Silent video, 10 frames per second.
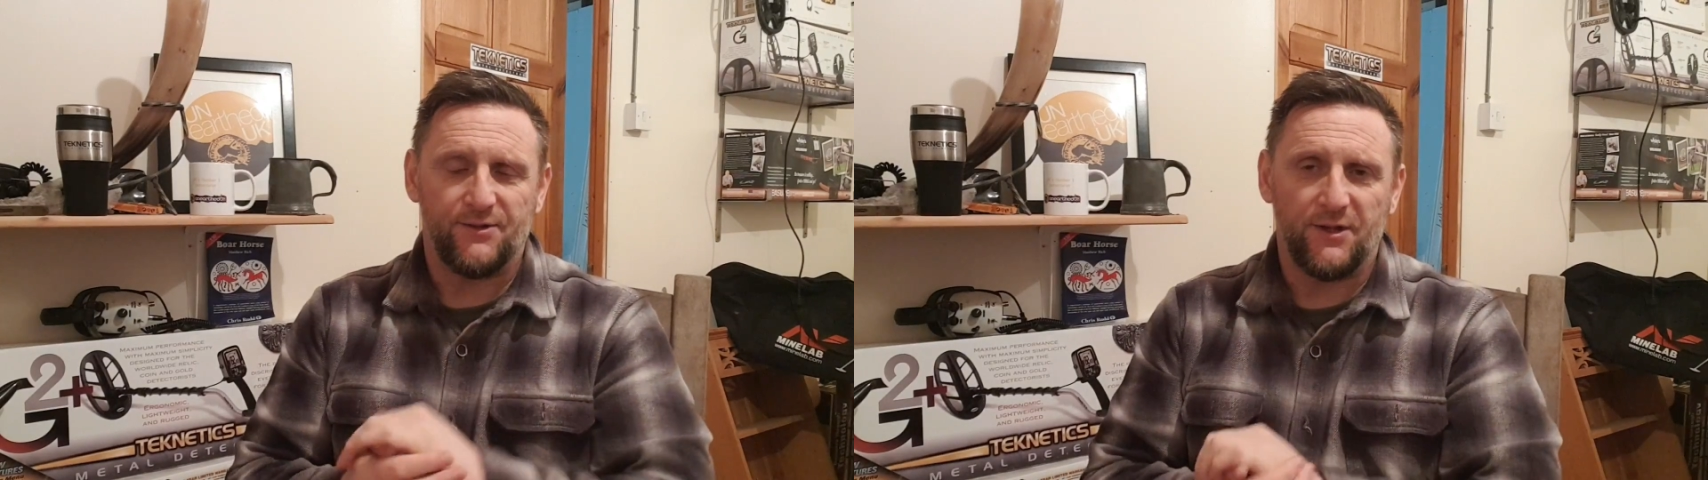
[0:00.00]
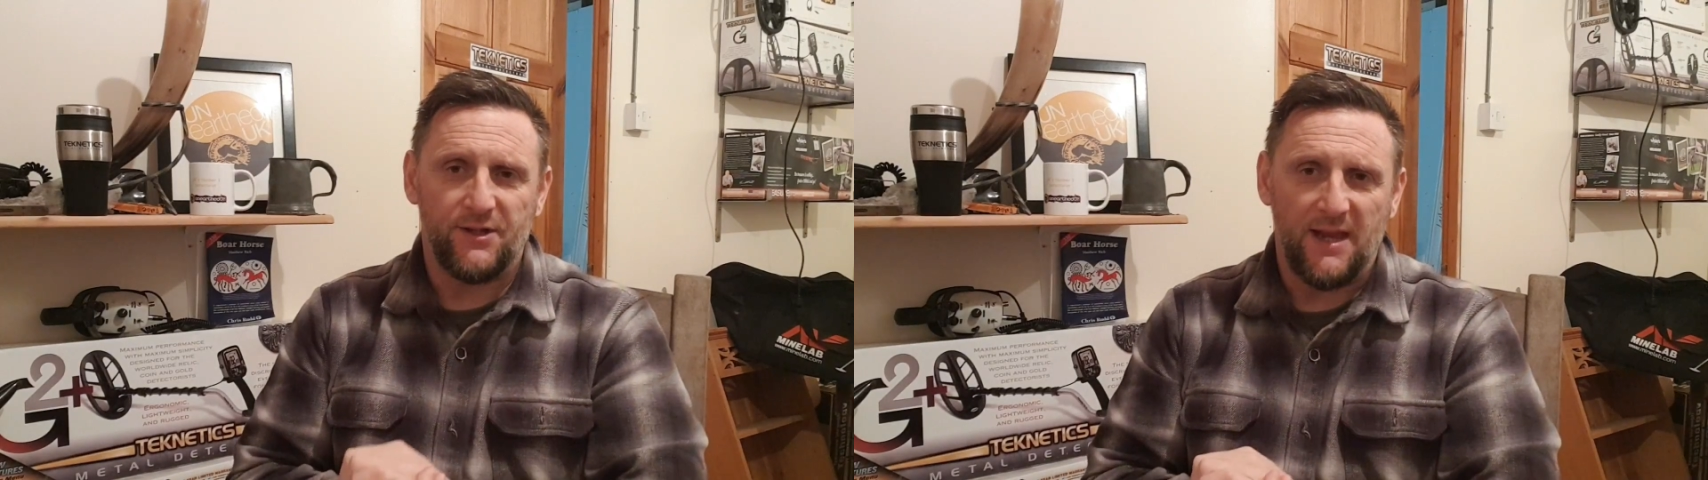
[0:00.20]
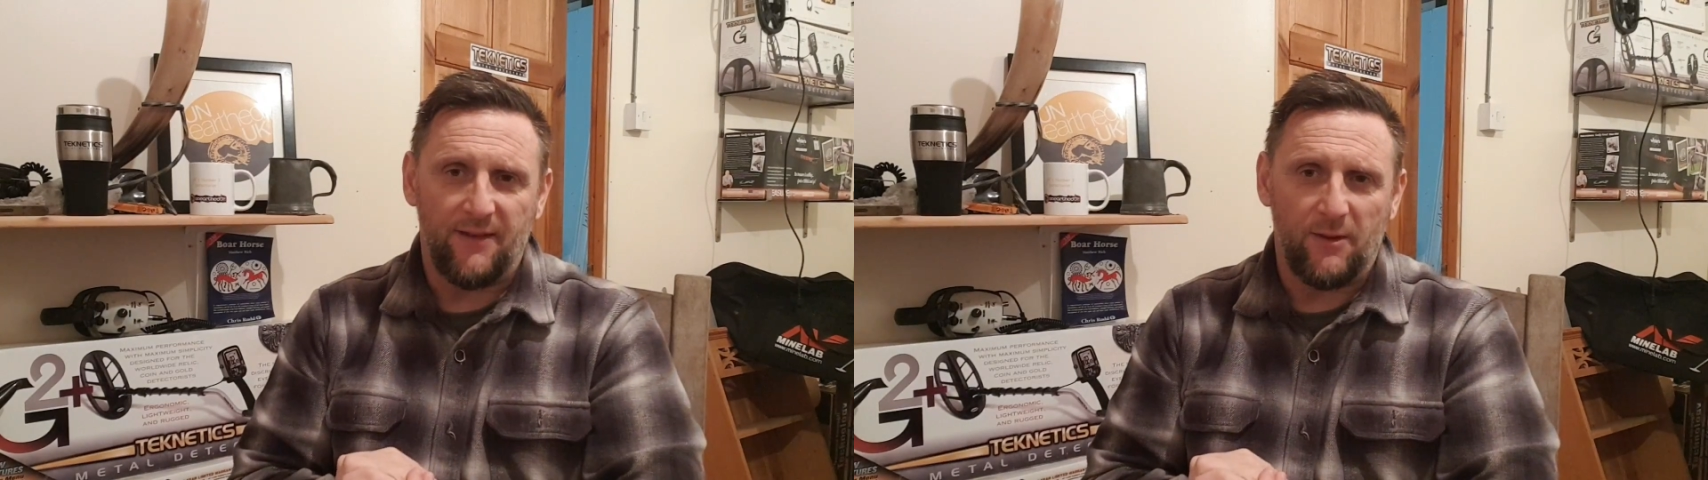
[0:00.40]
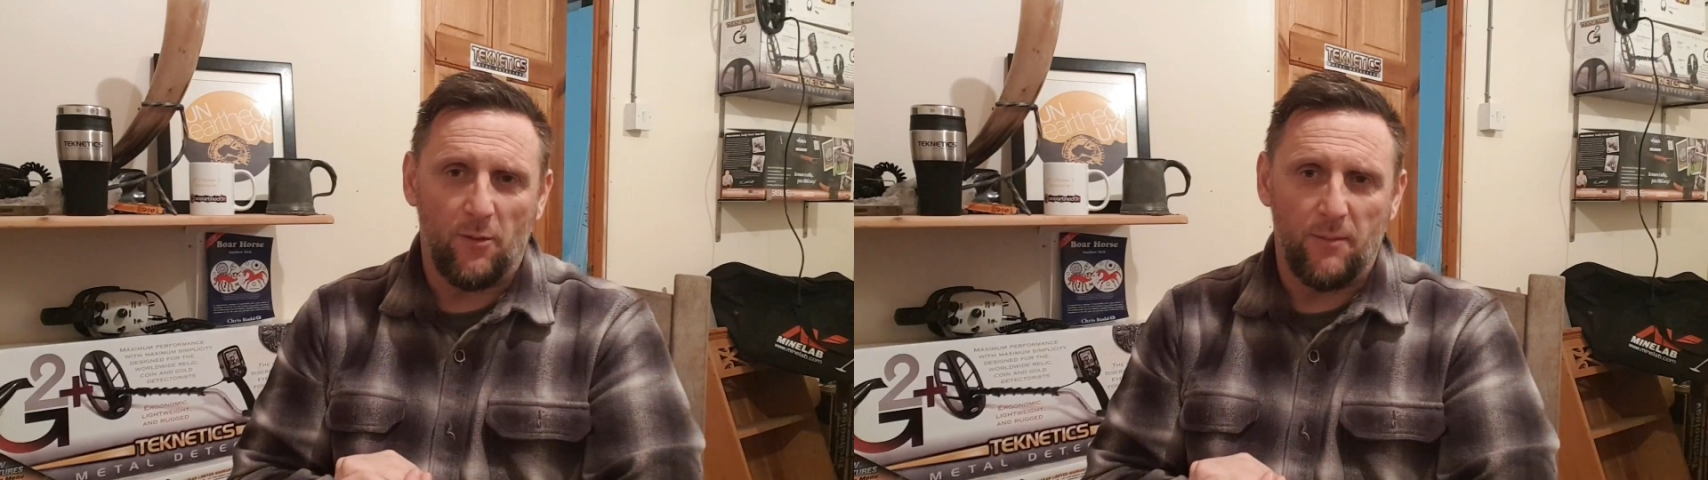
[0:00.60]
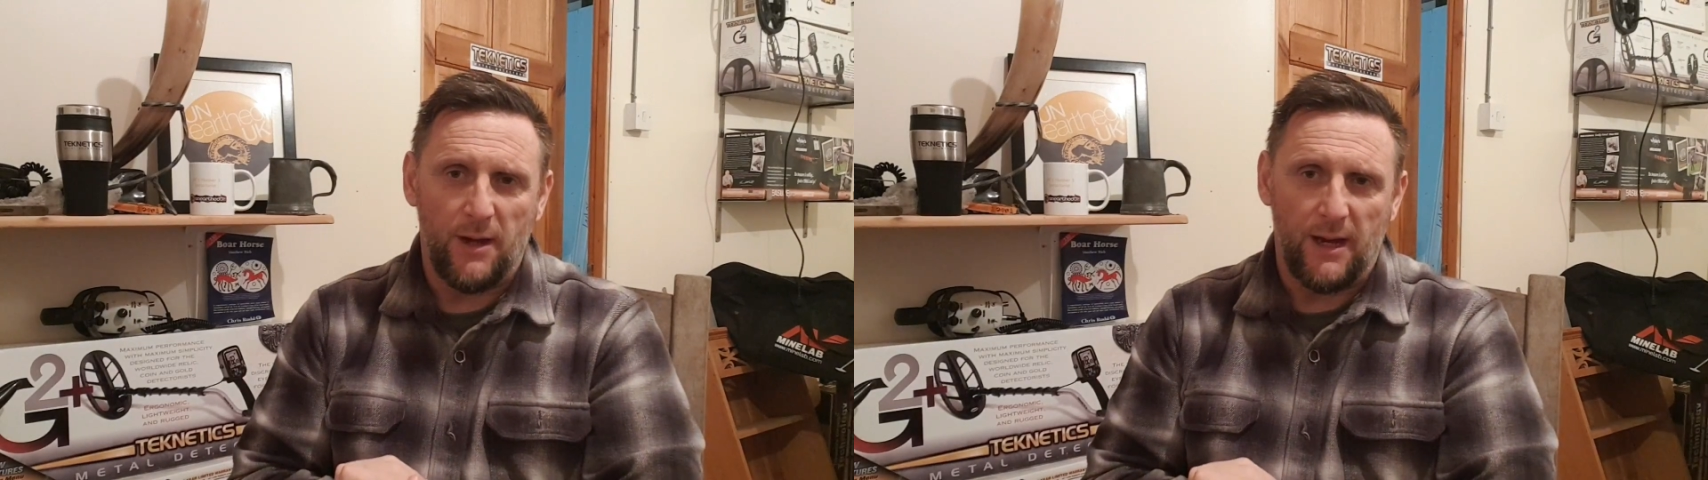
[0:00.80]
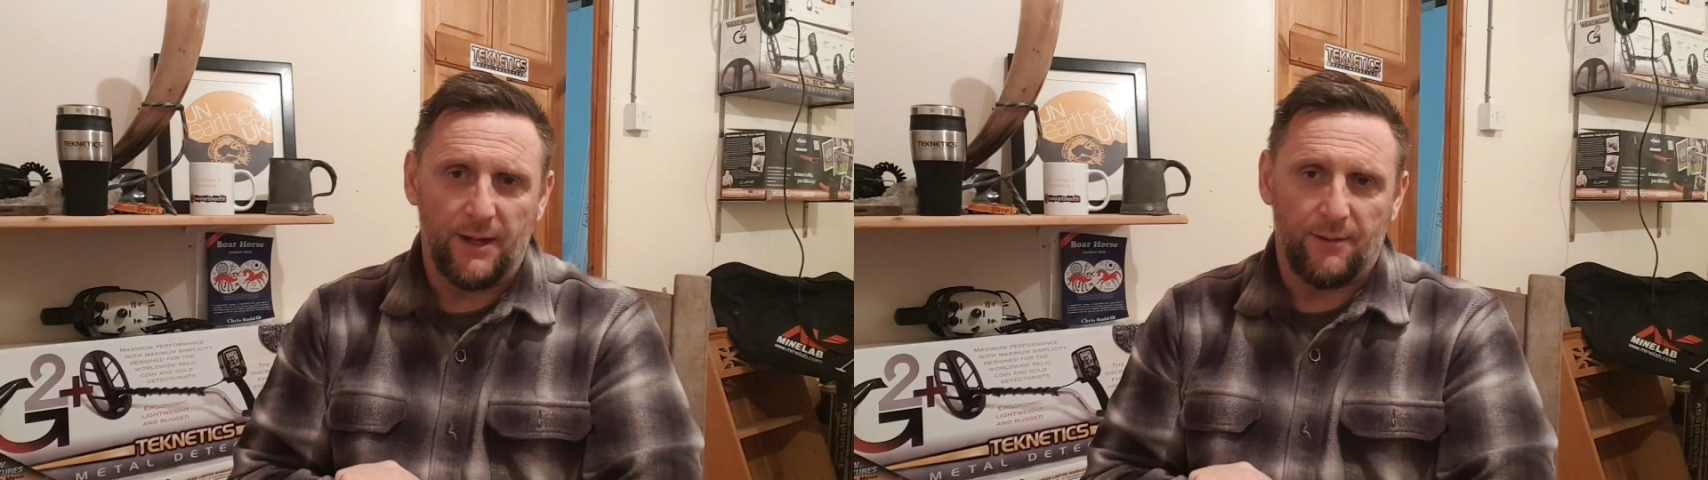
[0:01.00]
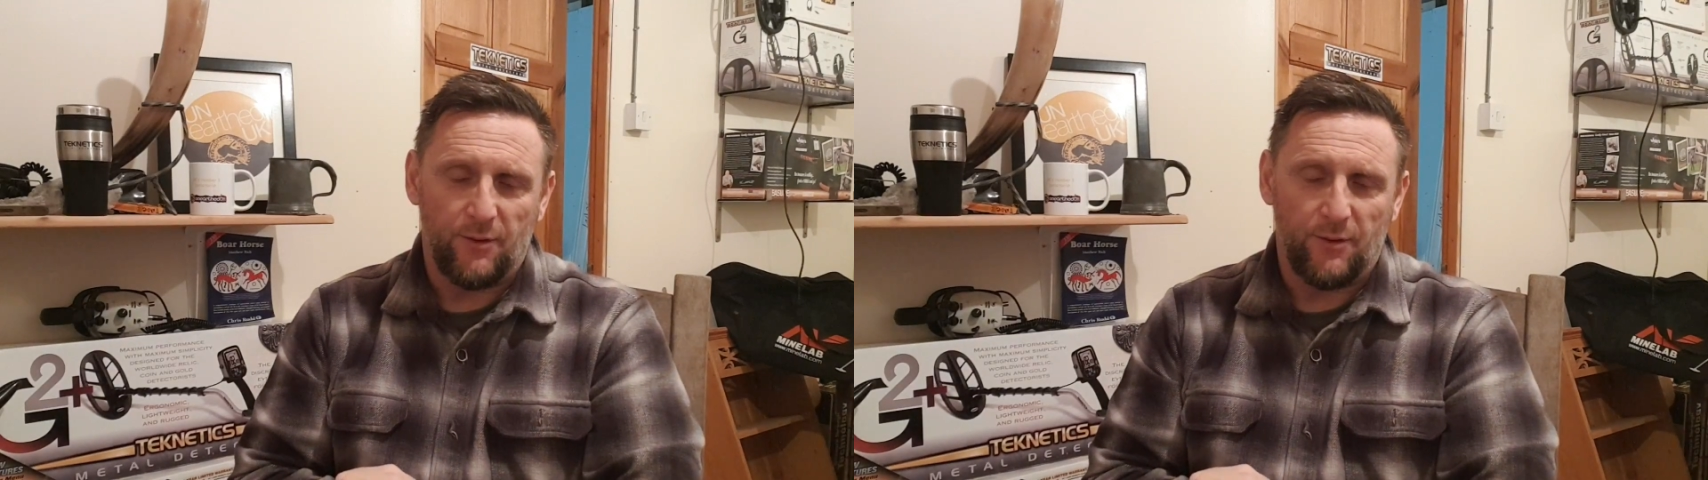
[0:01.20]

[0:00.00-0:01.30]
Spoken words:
the day they were made,